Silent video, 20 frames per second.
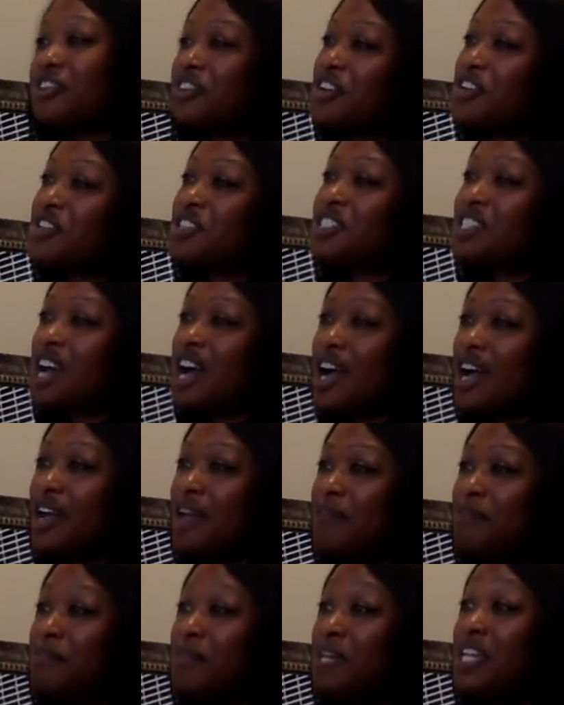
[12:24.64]
first
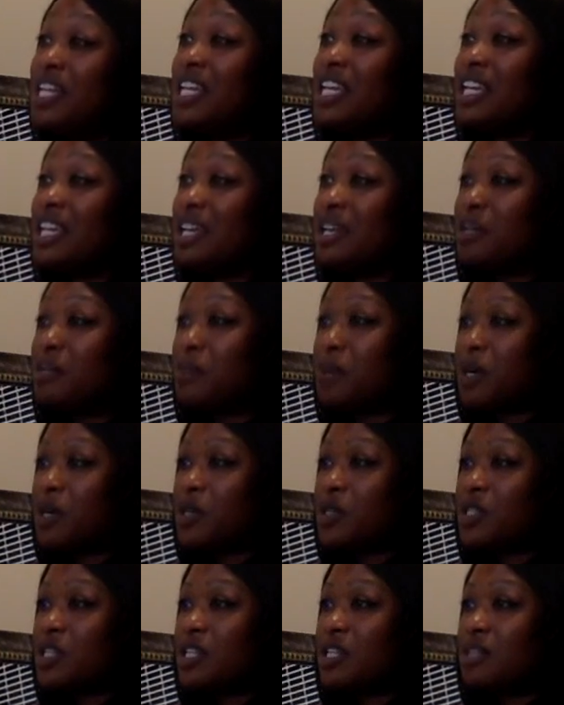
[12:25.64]
time meeting in
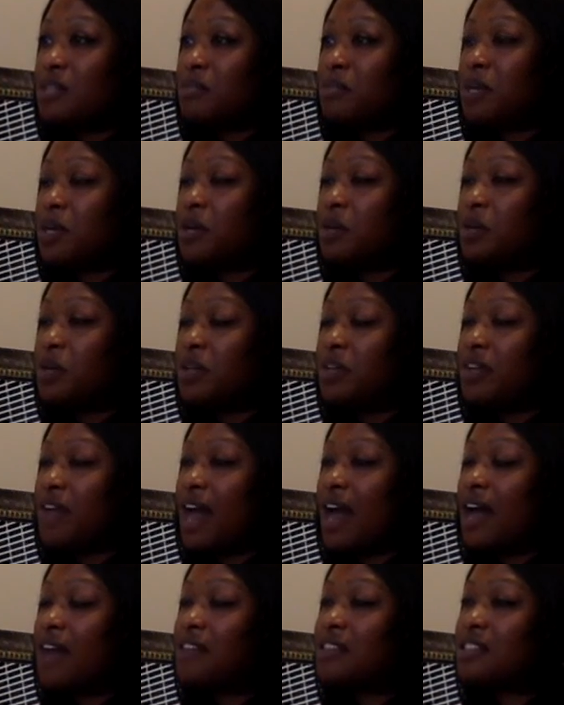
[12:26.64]
person, but we've
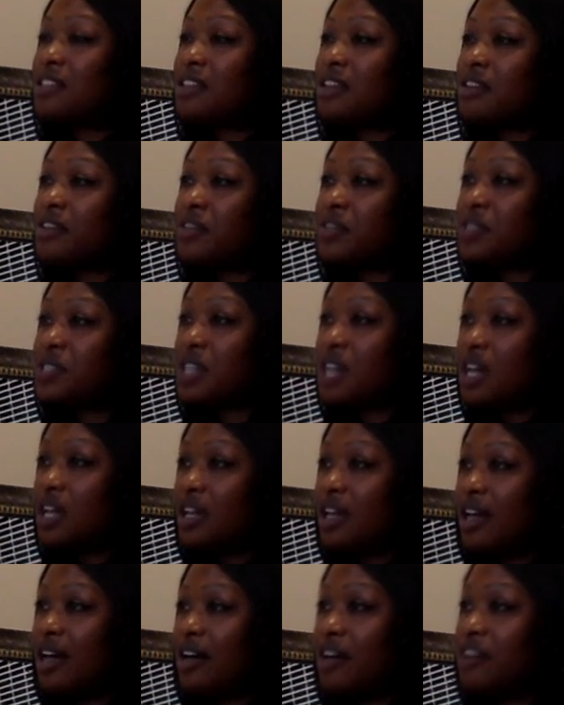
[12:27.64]
had several
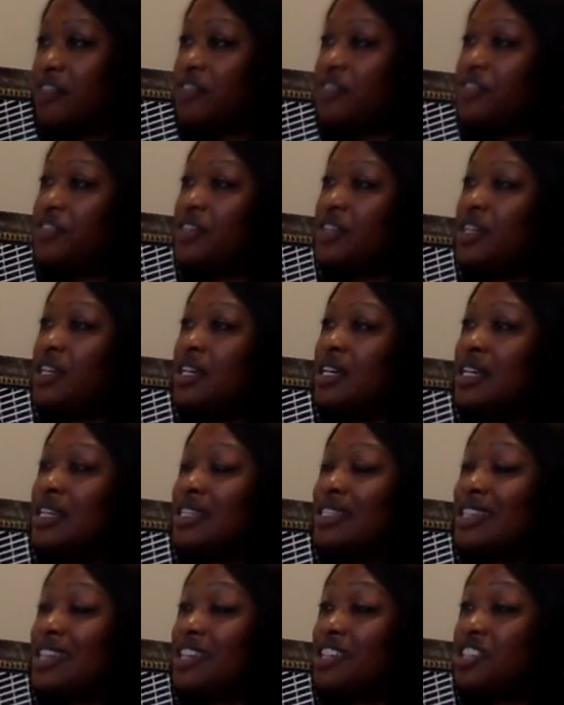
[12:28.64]
telehealth
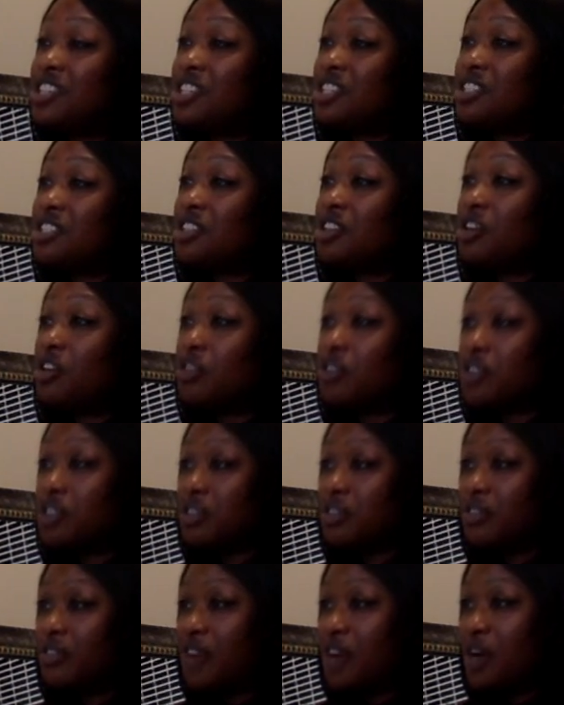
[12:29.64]
sessions over the
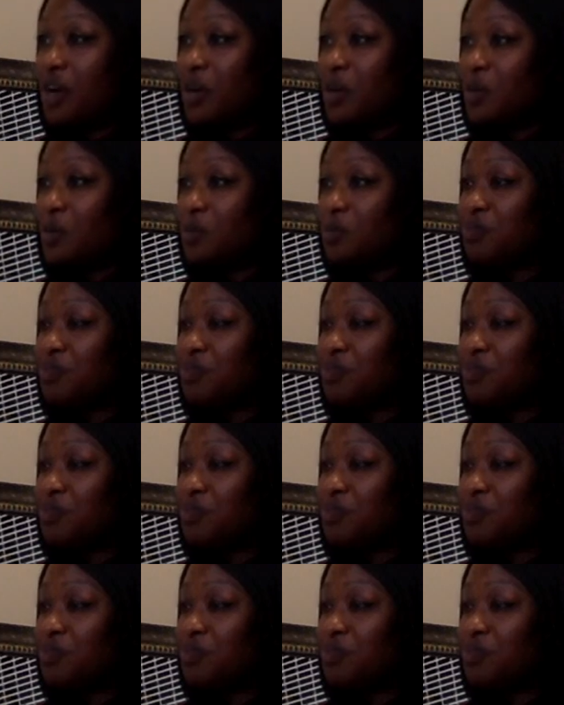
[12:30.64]
phone.